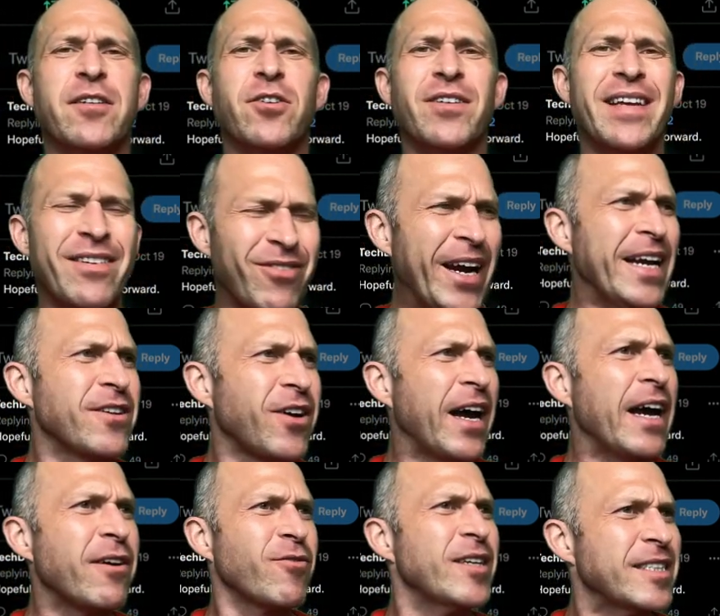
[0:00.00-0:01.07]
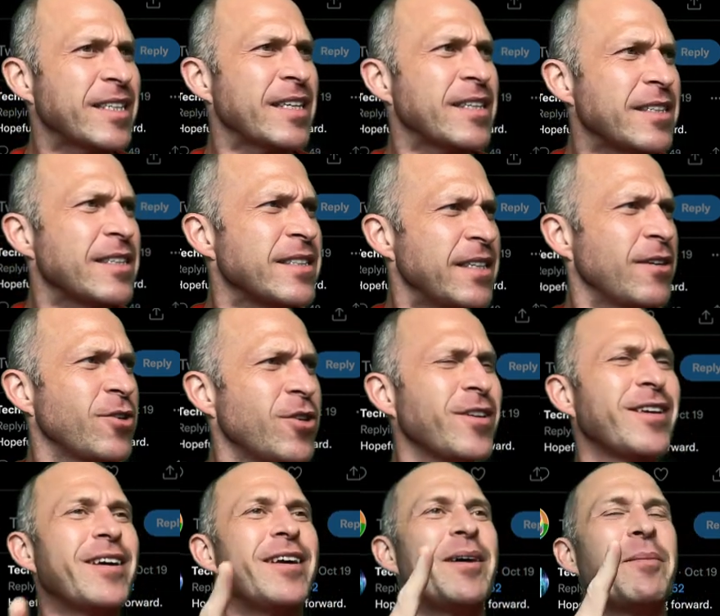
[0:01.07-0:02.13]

And you're like, Randall, high risk, that doesn't sound good,